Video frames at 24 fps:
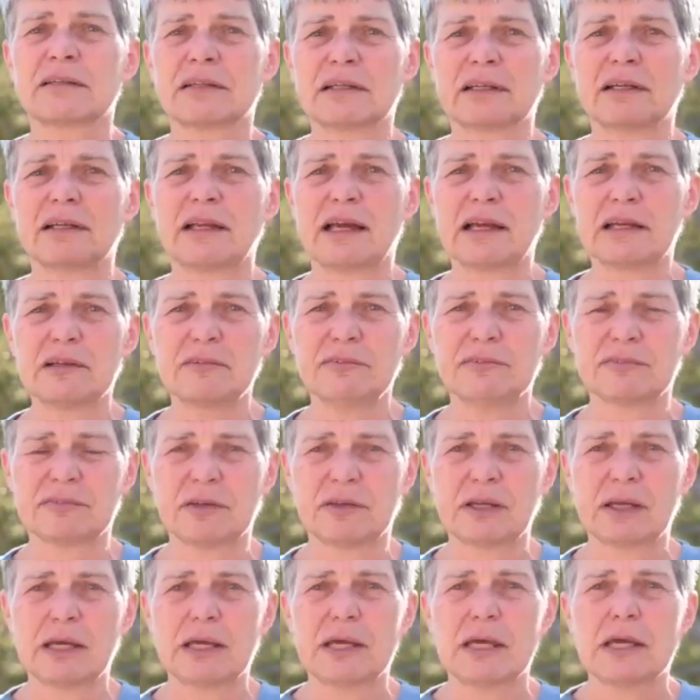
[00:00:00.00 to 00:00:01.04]
their life,
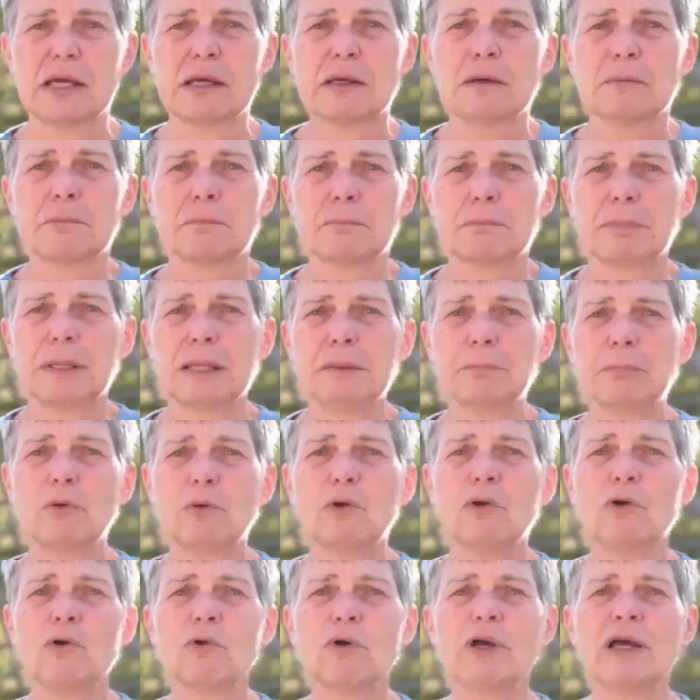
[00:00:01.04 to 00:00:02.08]

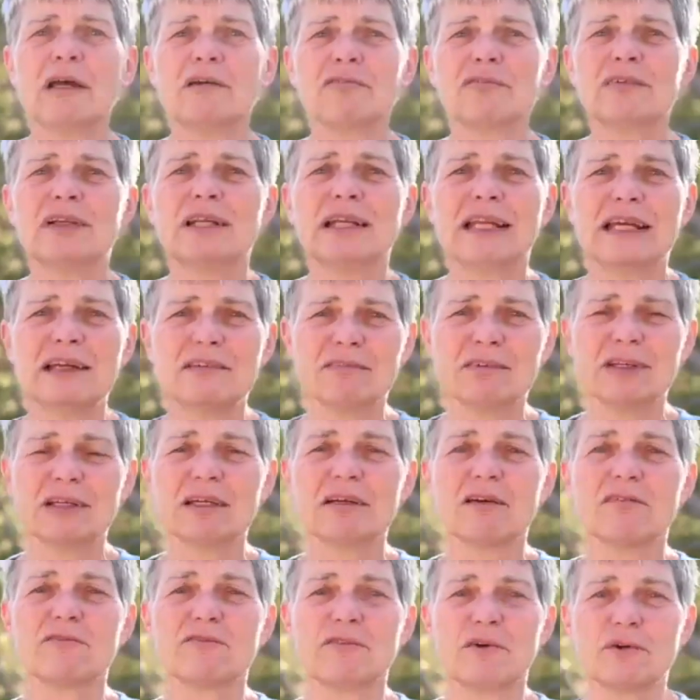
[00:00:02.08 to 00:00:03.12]
people who have
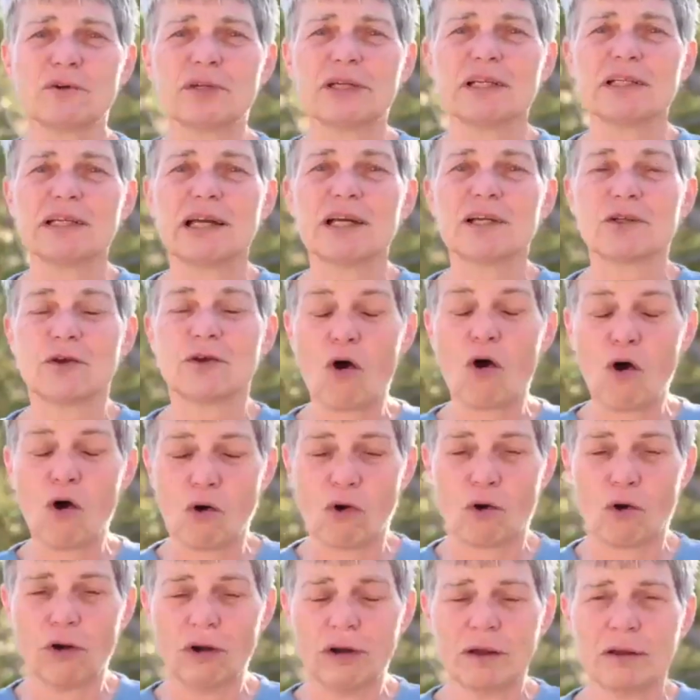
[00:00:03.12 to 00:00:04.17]
never voted at
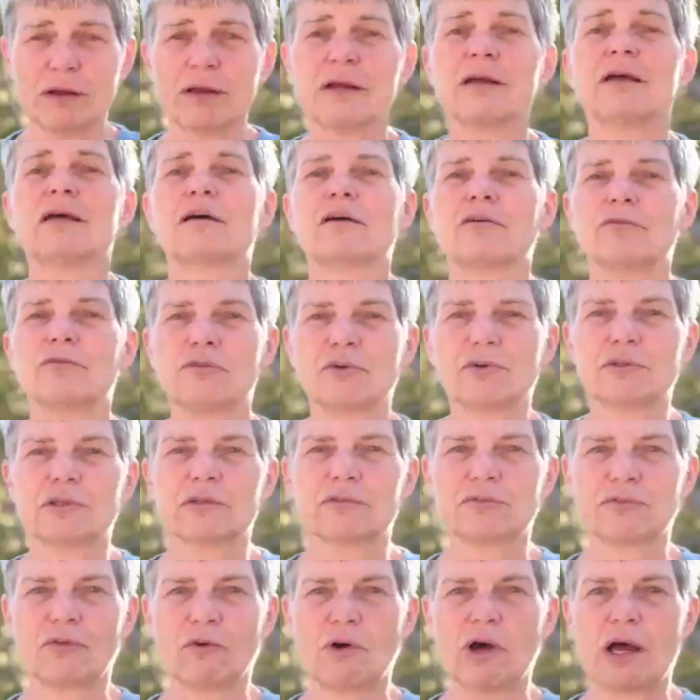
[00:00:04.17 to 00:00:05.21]
all,
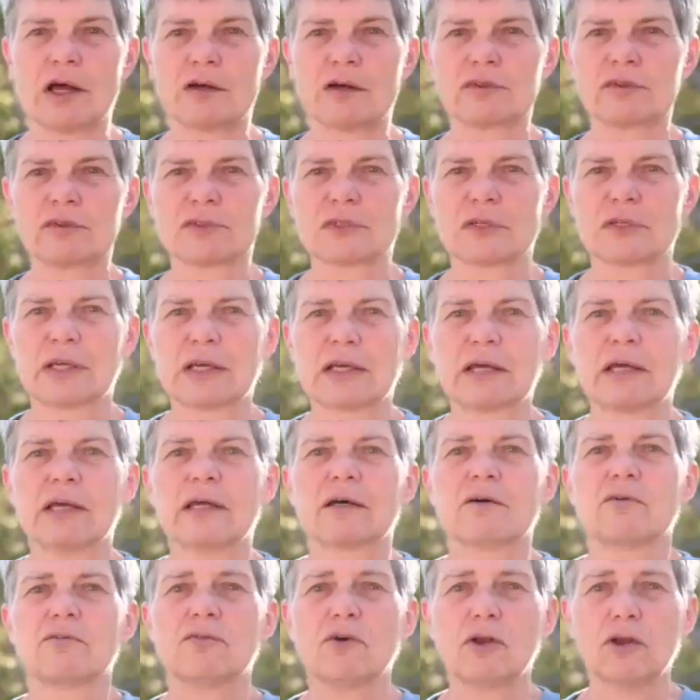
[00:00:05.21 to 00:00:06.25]
voted for us,
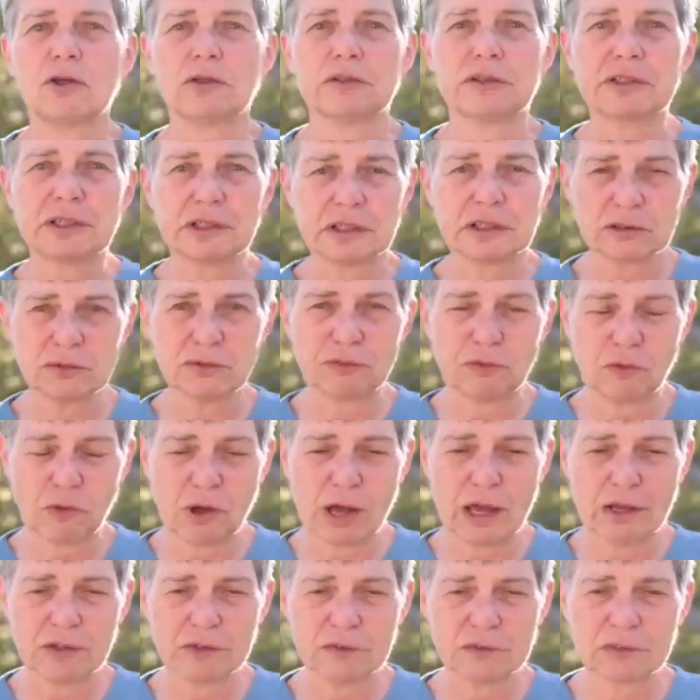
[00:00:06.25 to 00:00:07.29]
volunteered for
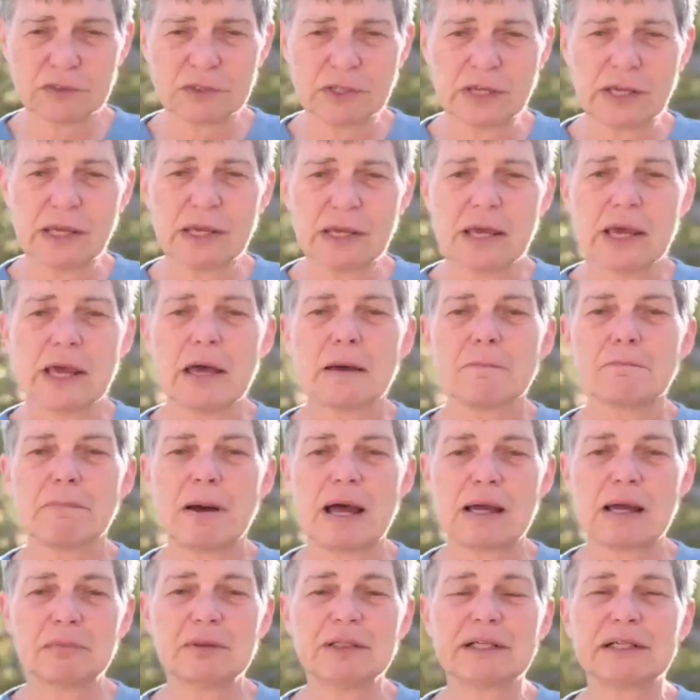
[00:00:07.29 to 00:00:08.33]
us,
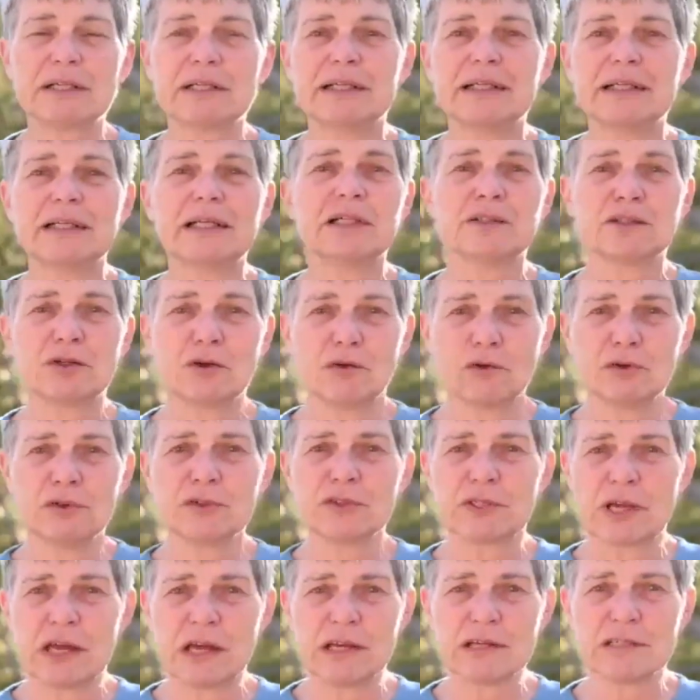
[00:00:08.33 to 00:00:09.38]
publicly
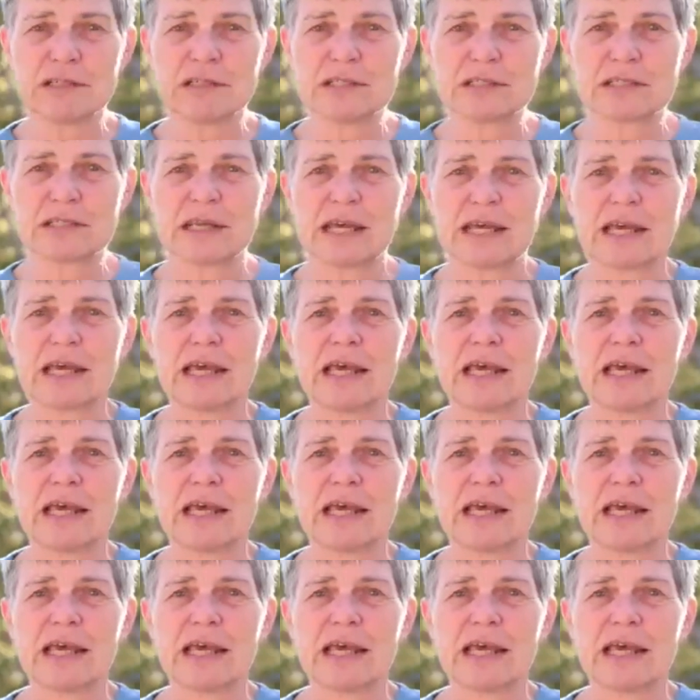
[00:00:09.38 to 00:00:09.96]
endorsed us,